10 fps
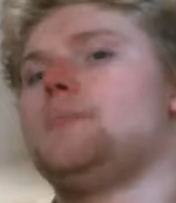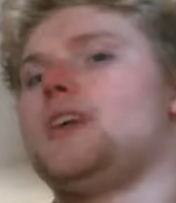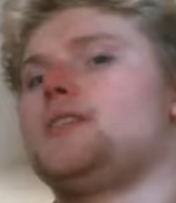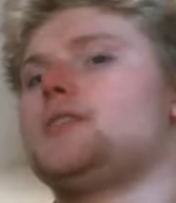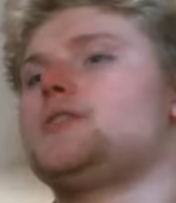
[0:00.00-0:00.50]

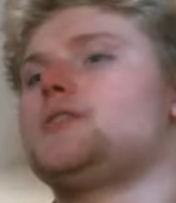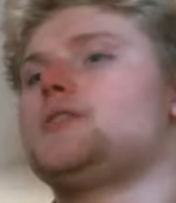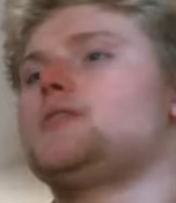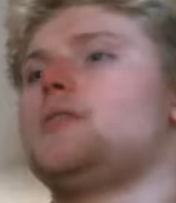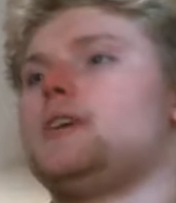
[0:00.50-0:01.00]
Let me get
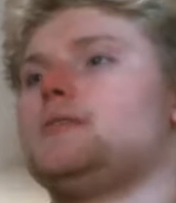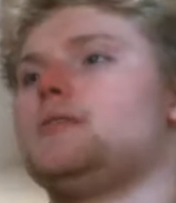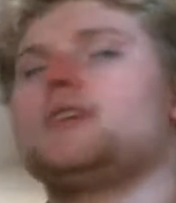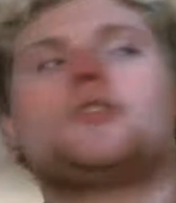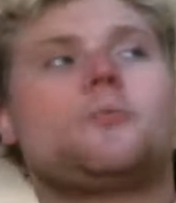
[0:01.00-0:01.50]
this straight.
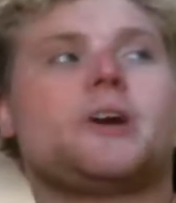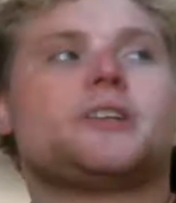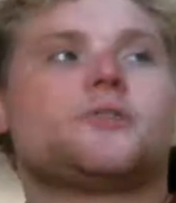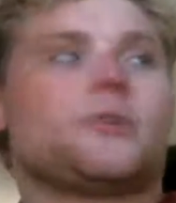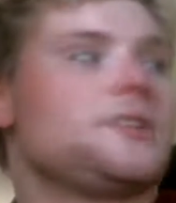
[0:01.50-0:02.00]
Let's go
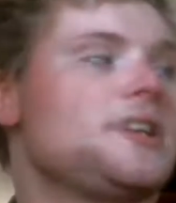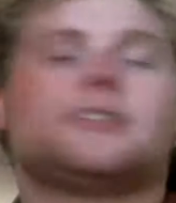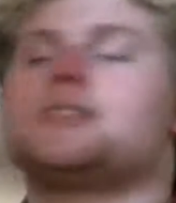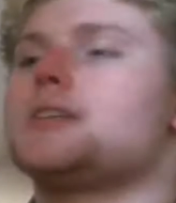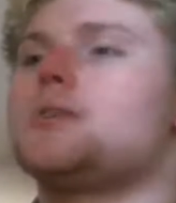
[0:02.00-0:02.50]
by a story
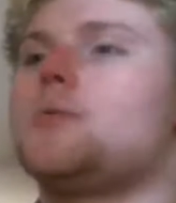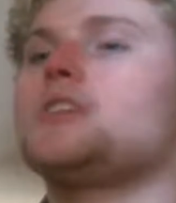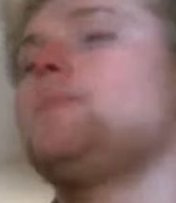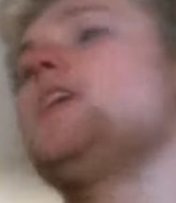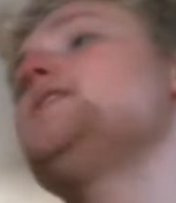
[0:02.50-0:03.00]
sense.
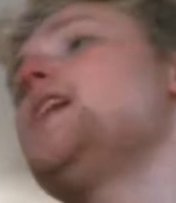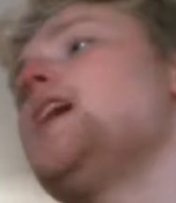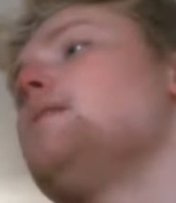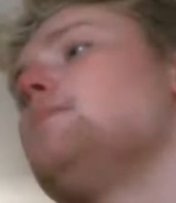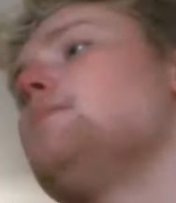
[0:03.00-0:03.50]
Once upon
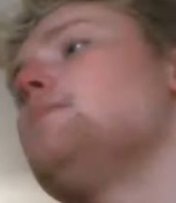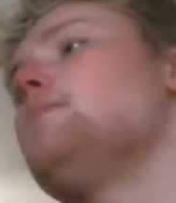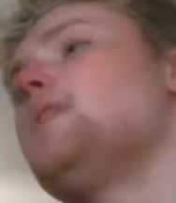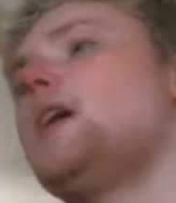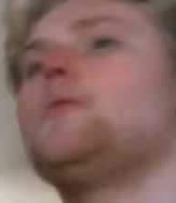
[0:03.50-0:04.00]
a time,
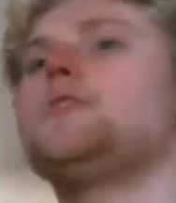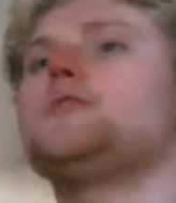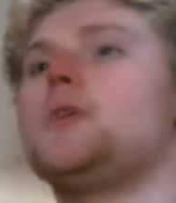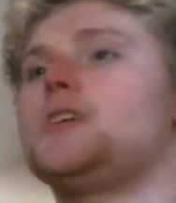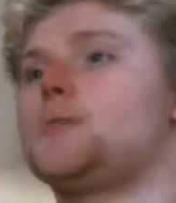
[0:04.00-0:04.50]
I
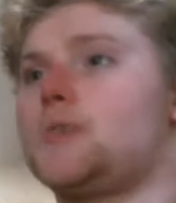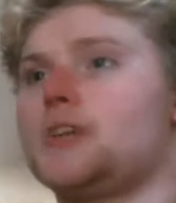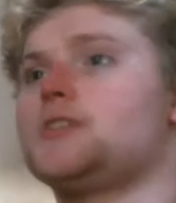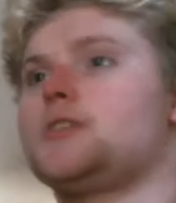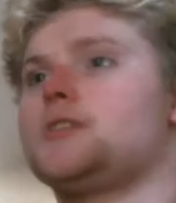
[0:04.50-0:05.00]
was doing some
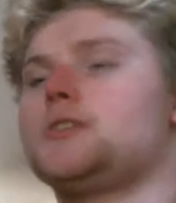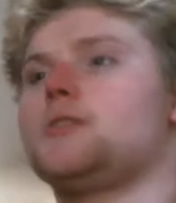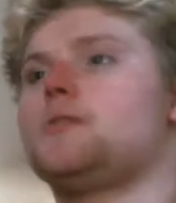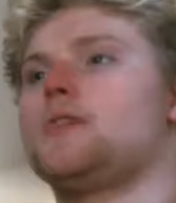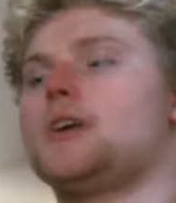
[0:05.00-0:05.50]

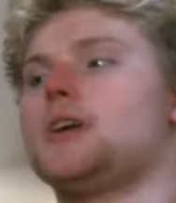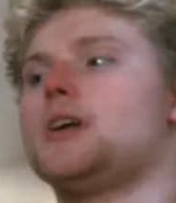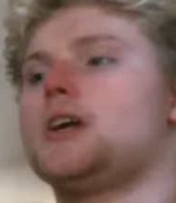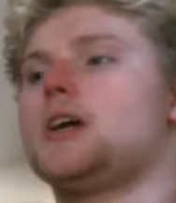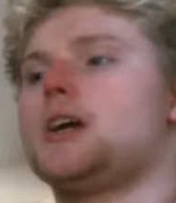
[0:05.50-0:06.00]
research
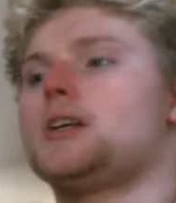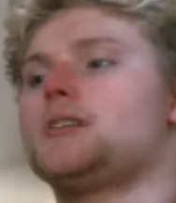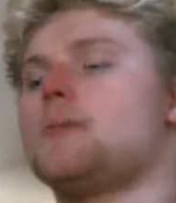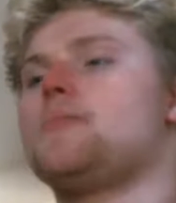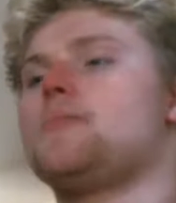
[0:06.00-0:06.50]
over
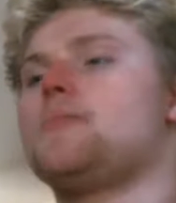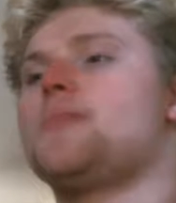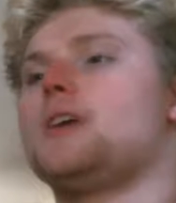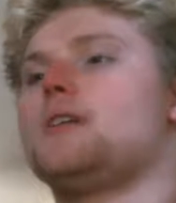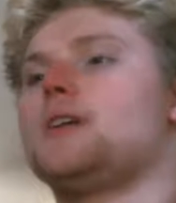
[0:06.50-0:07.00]

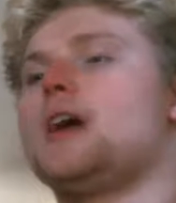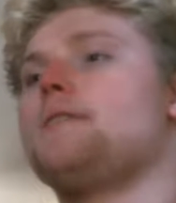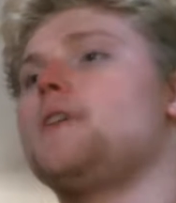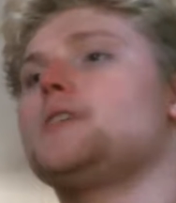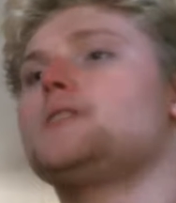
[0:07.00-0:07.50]
something, and
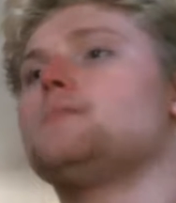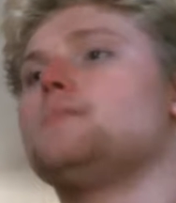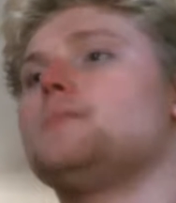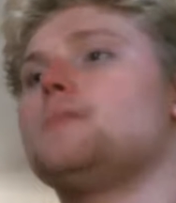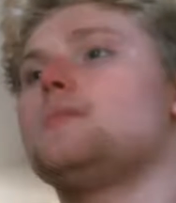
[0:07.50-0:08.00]
I found
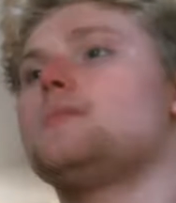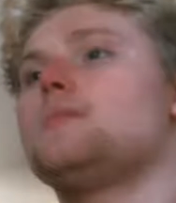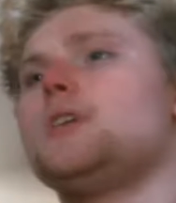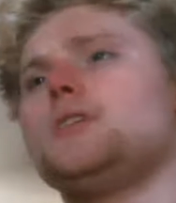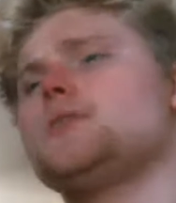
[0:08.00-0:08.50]
some
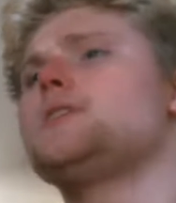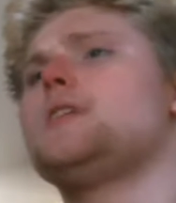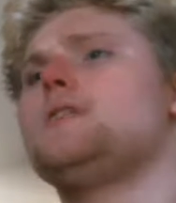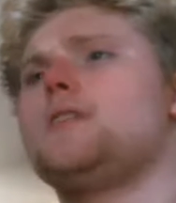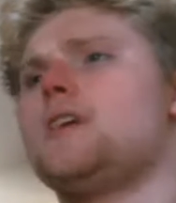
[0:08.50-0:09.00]

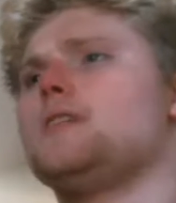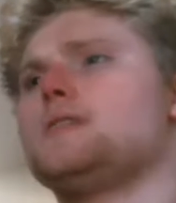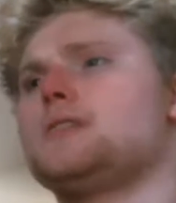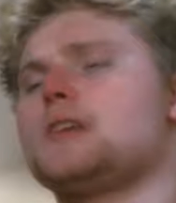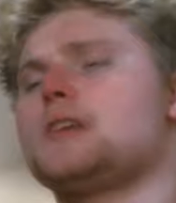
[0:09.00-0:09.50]
interesting
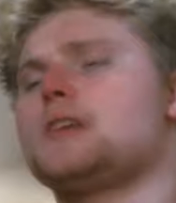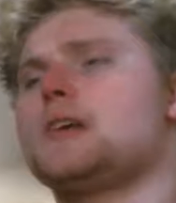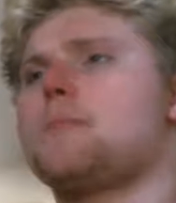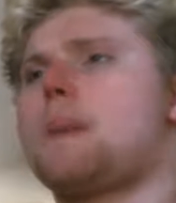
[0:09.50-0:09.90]
things.